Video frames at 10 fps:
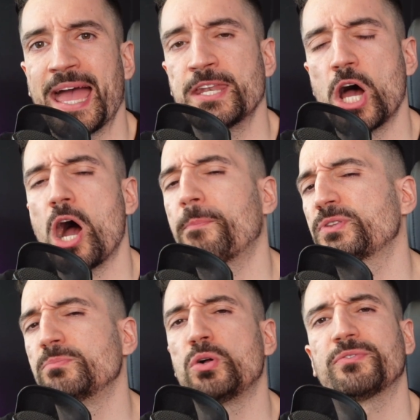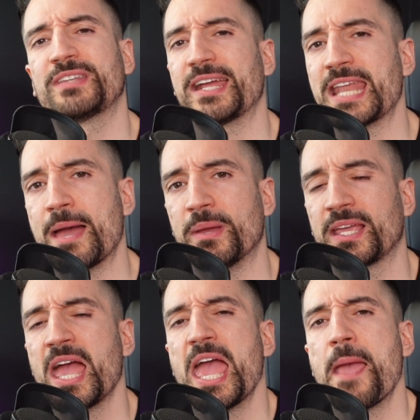An optimal
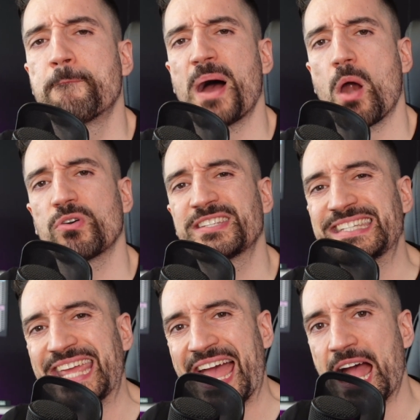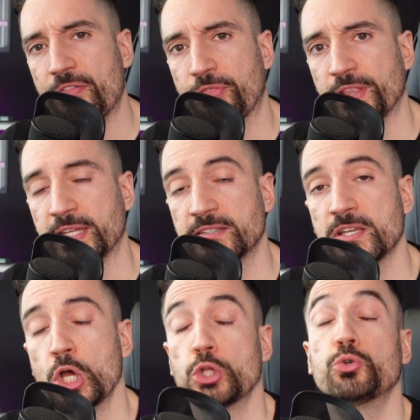dynamic empowers the athlete
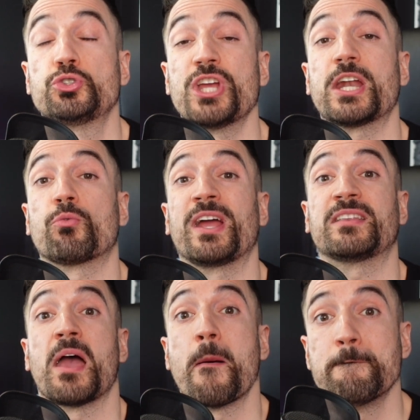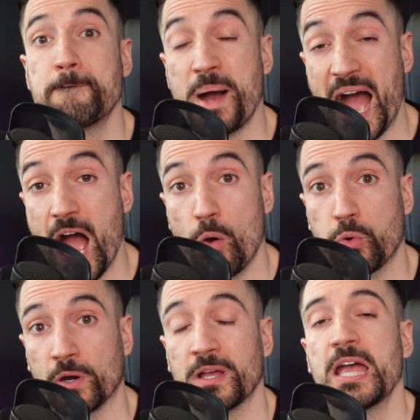to generate
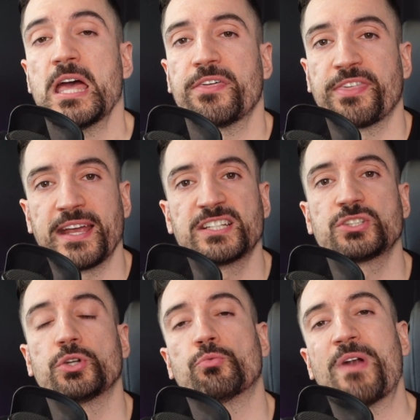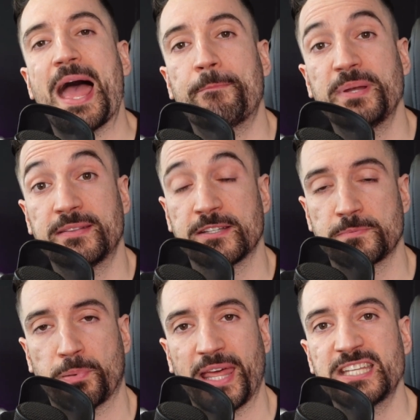power thanks to the rapid
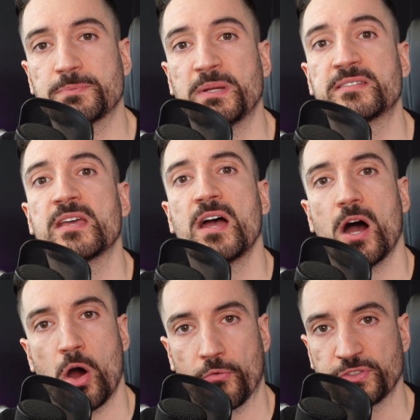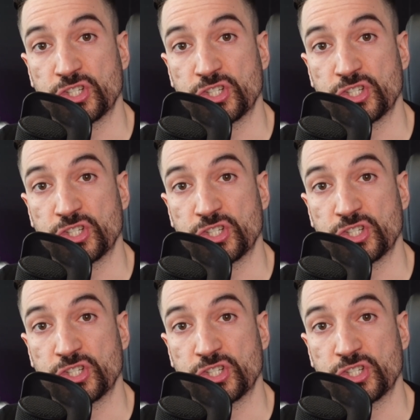displacement of the